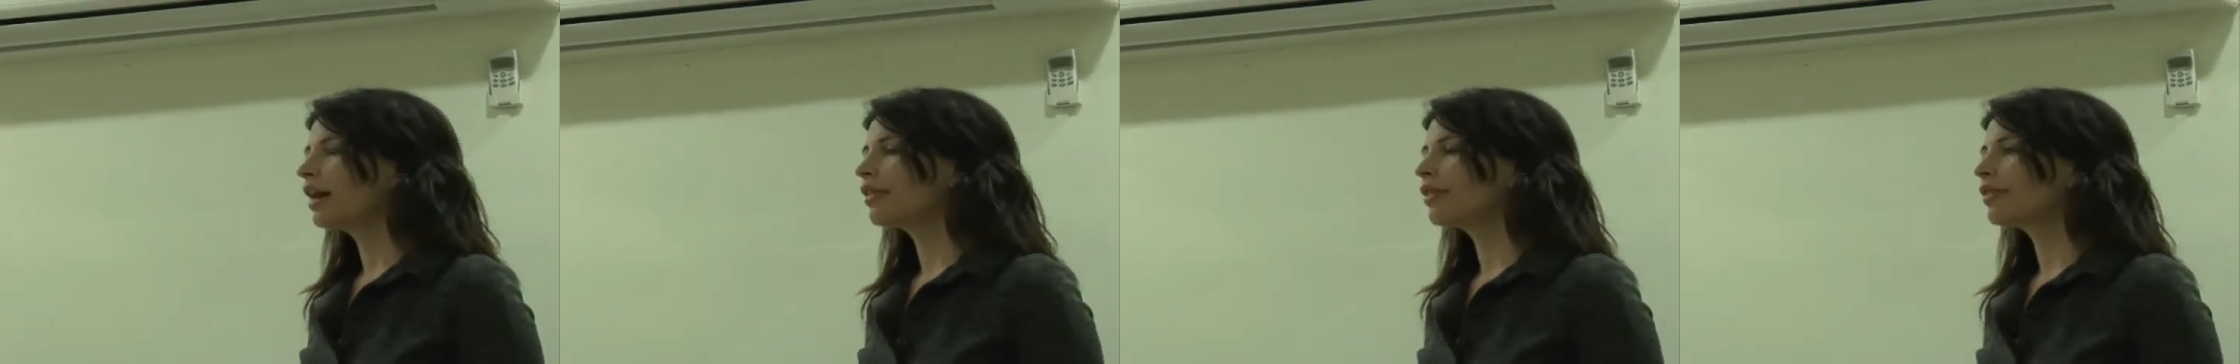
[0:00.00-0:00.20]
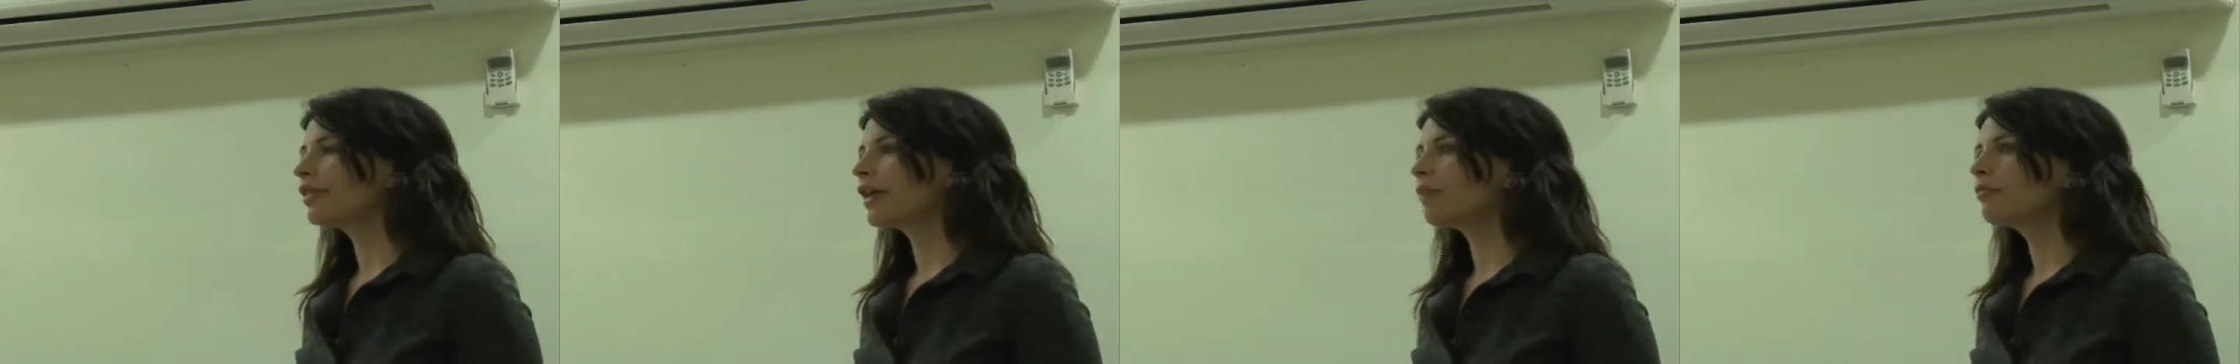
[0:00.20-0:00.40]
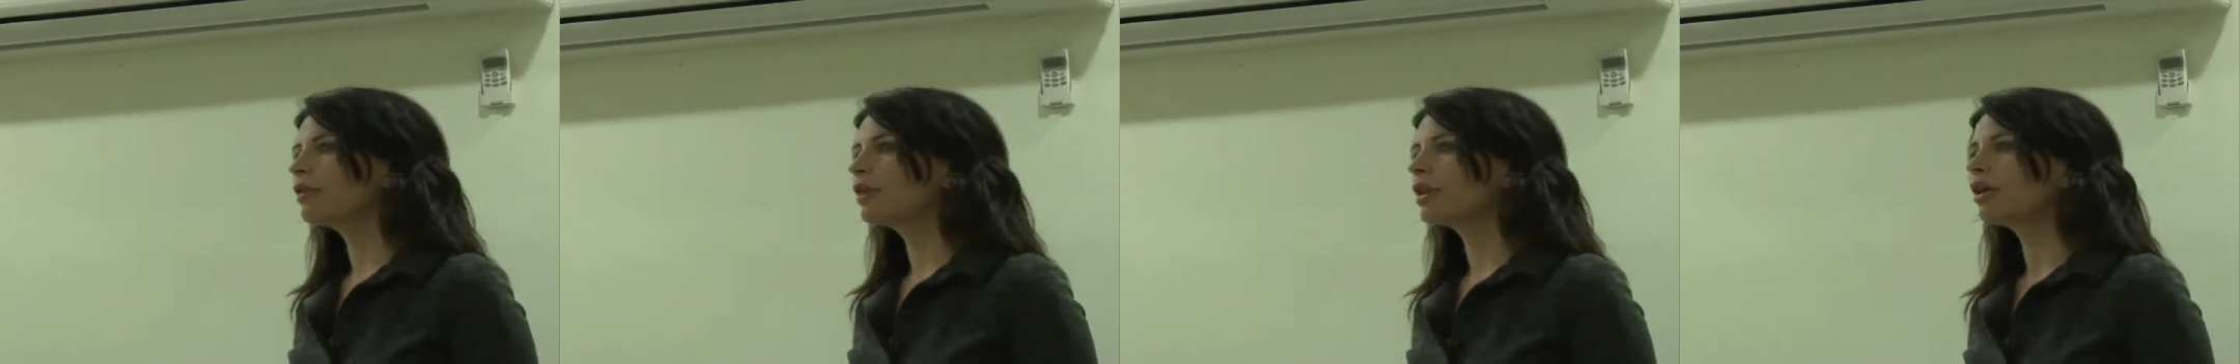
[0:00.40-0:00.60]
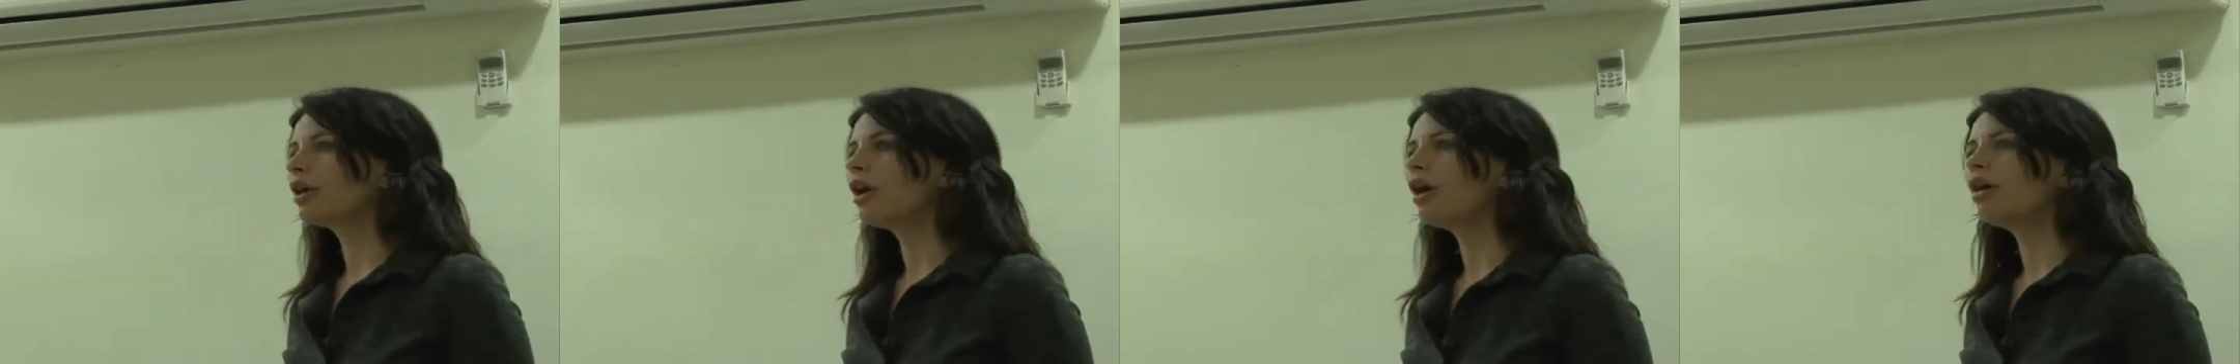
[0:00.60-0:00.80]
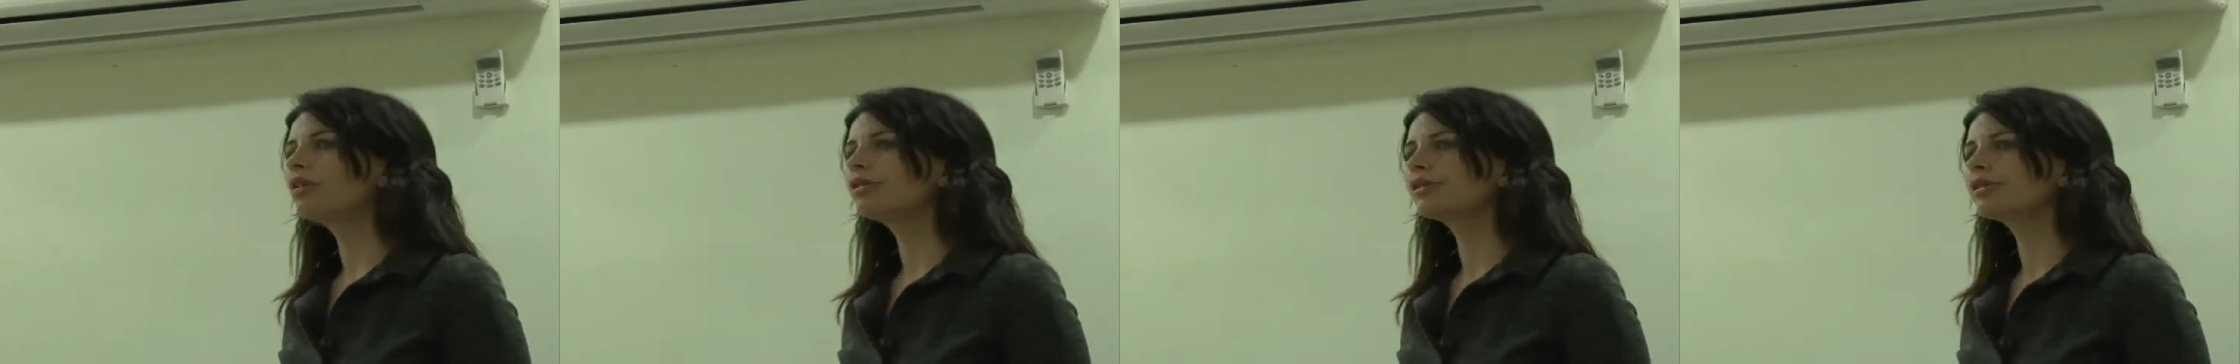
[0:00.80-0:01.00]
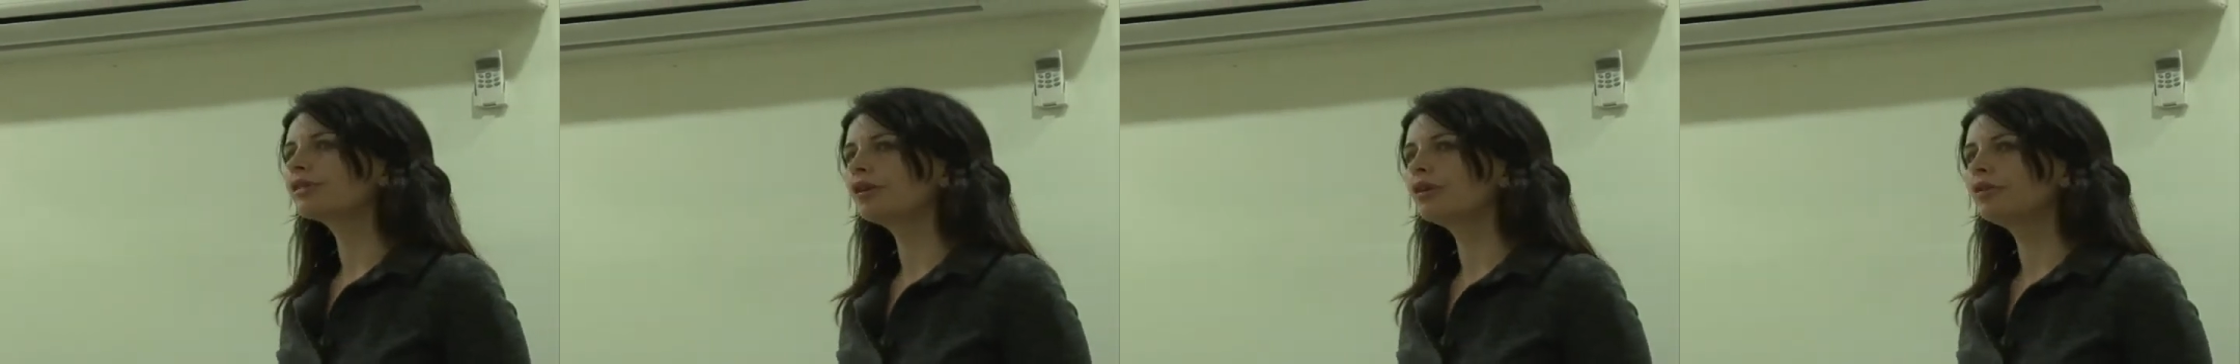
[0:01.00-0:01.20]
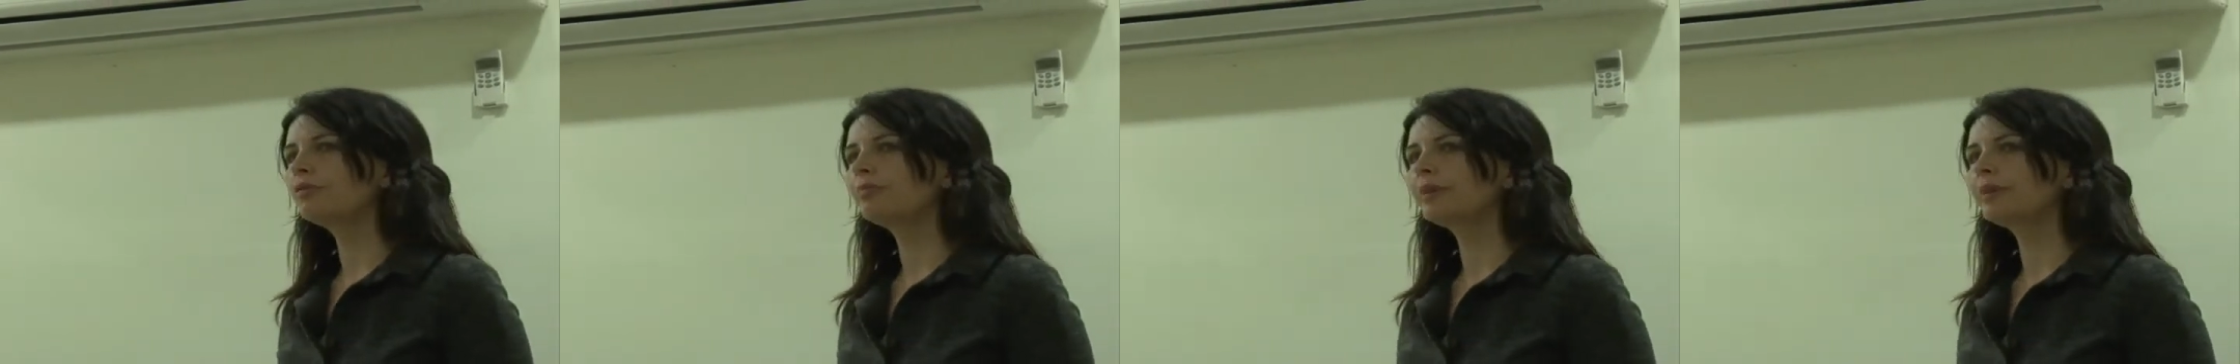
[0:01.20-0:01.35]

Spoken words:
they will also